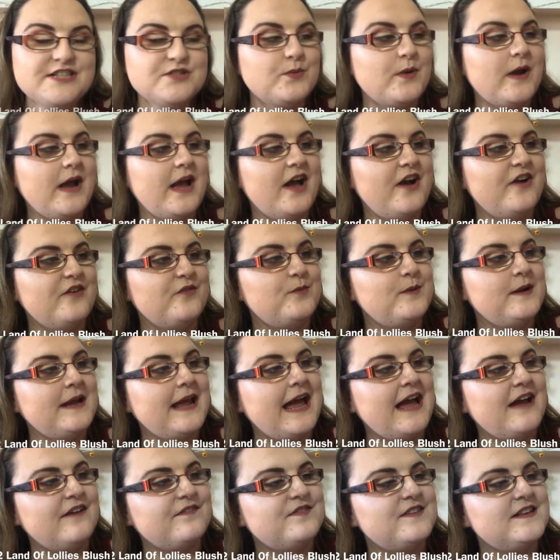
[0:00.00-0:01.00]
12 we
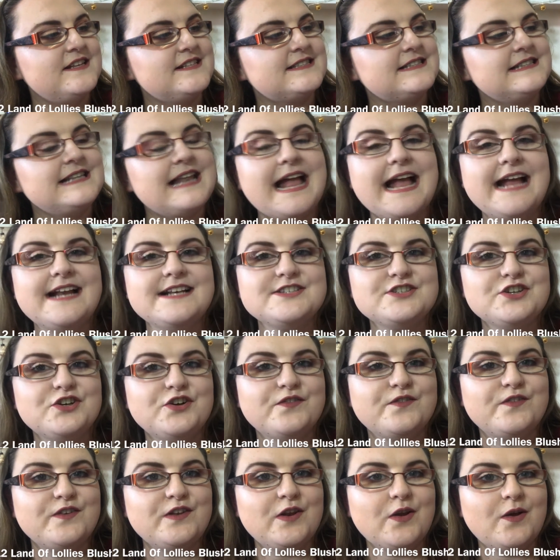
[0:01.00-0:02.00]
have this Land
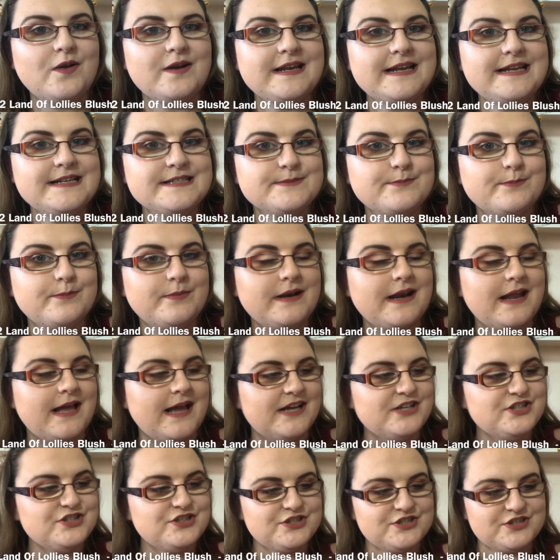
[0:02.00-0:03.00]
of Lollies
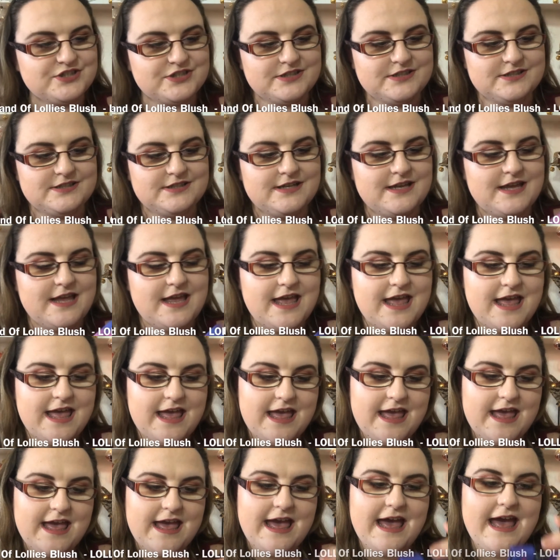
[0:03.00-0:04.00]
blush,
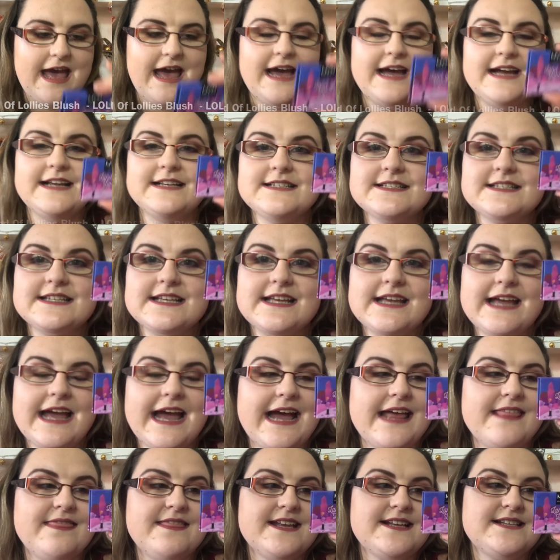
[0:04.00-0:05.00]
and
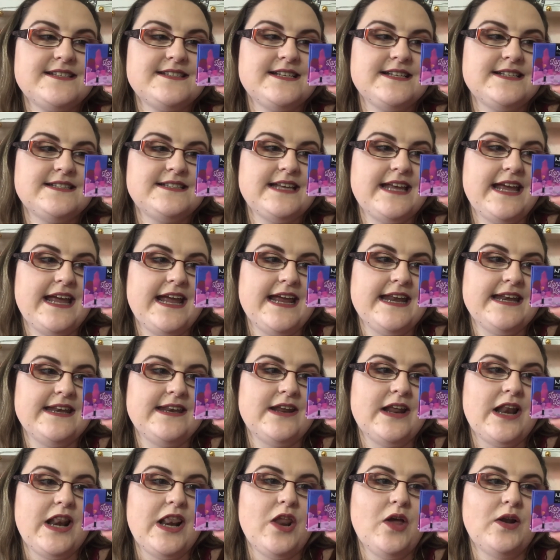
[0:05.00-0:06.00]
this is
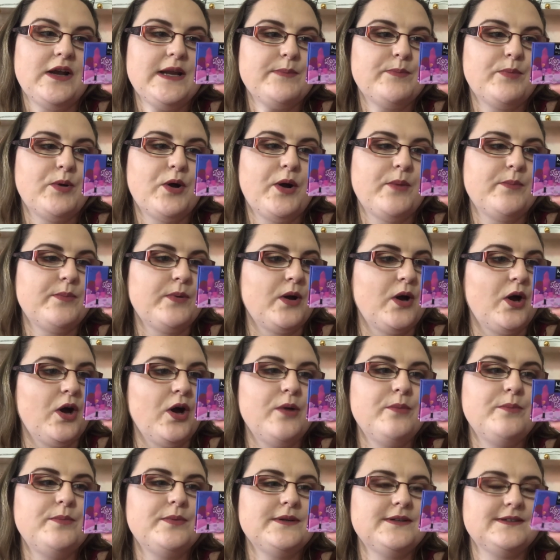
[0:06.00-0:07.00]
in Lollipop
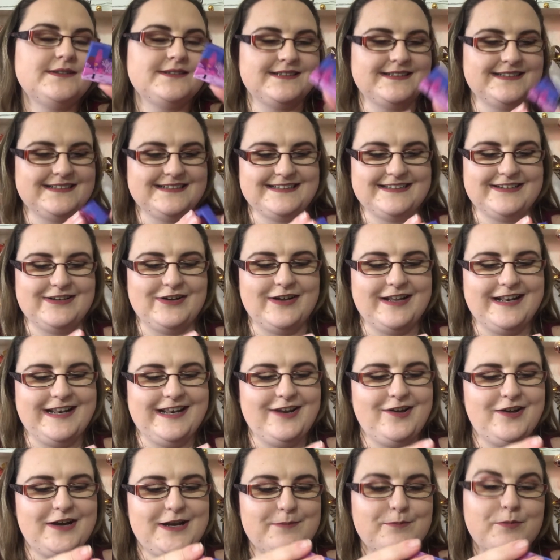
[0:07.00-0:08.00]
Hop.
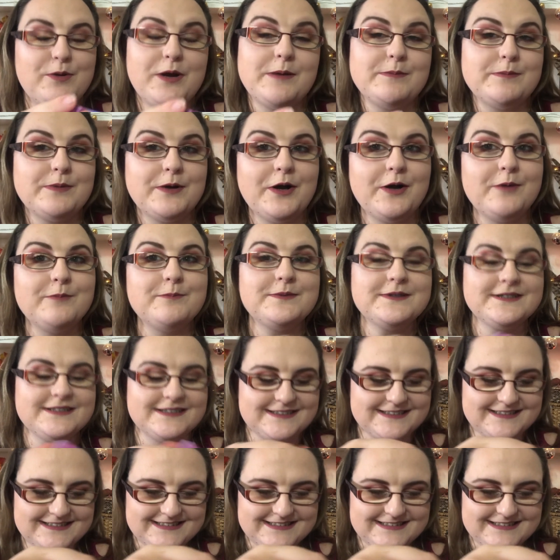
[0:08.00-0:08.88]
Lollipop Pop.